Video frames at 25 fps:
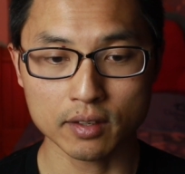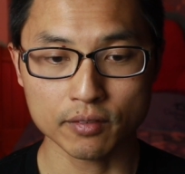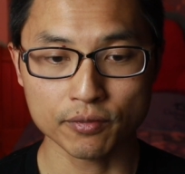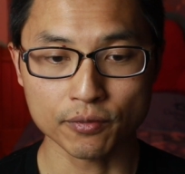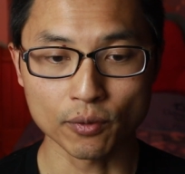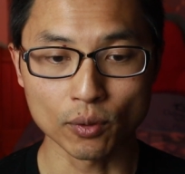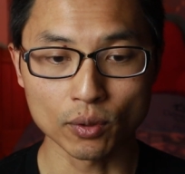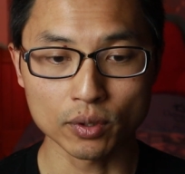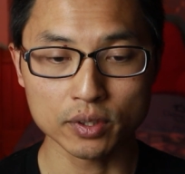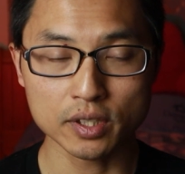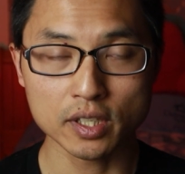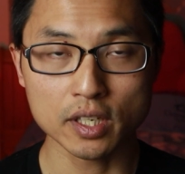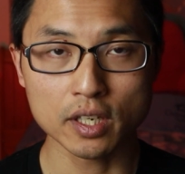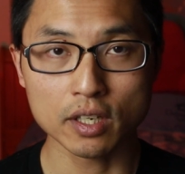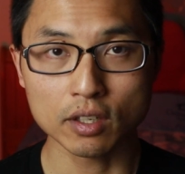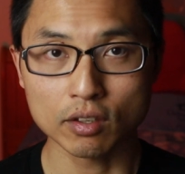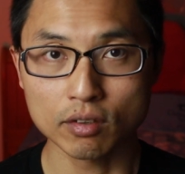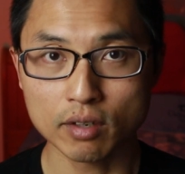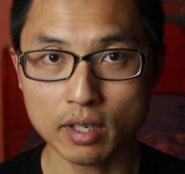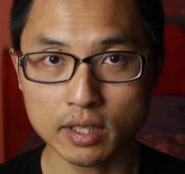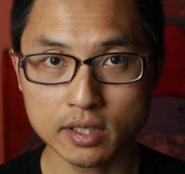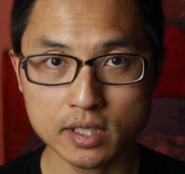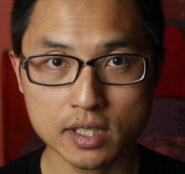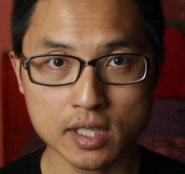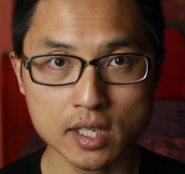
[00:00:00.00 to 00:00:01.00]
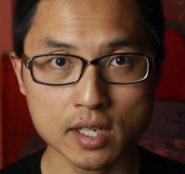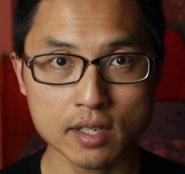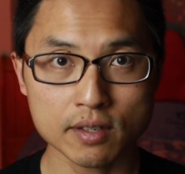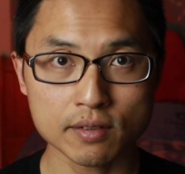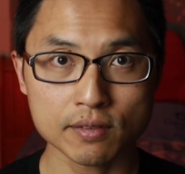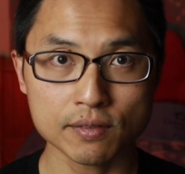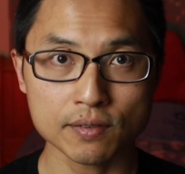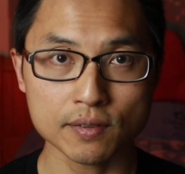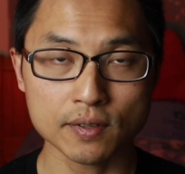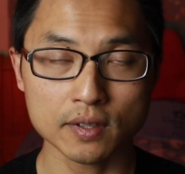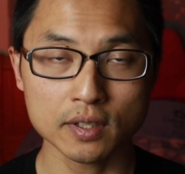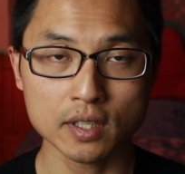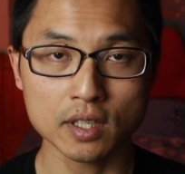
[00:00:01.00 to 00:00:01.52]
for the
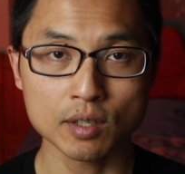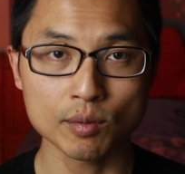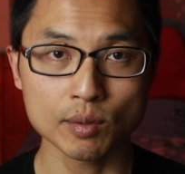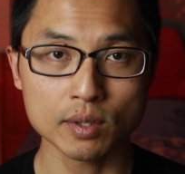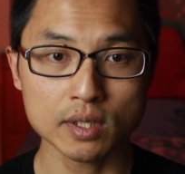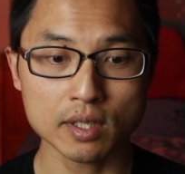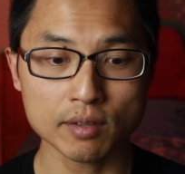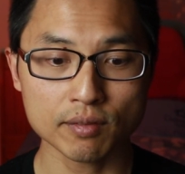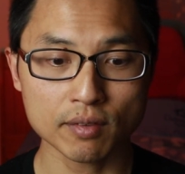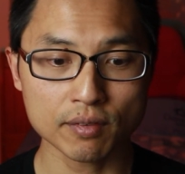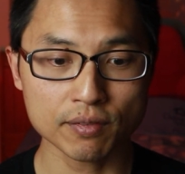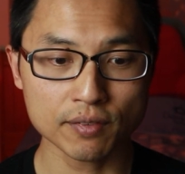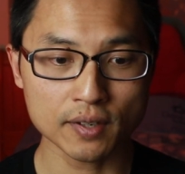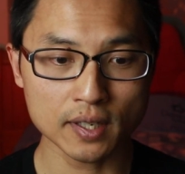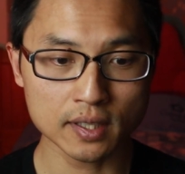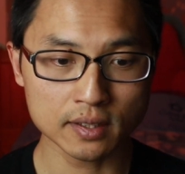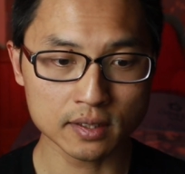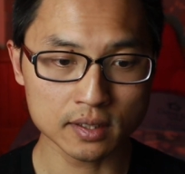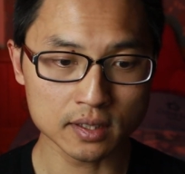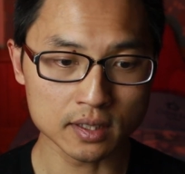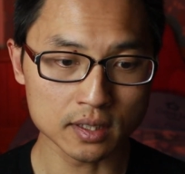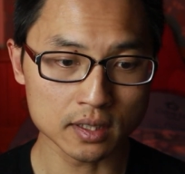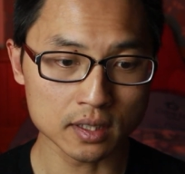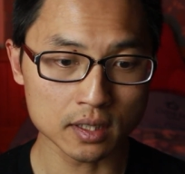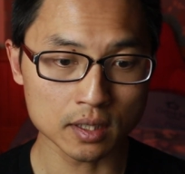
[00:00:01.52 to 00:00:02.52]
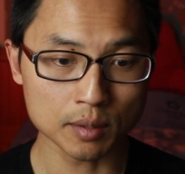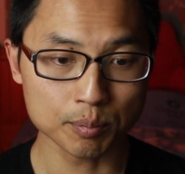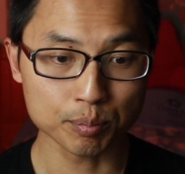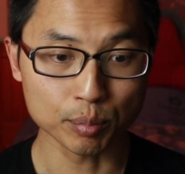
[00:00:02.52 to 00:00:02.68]
aggressive Kiwisaver funds,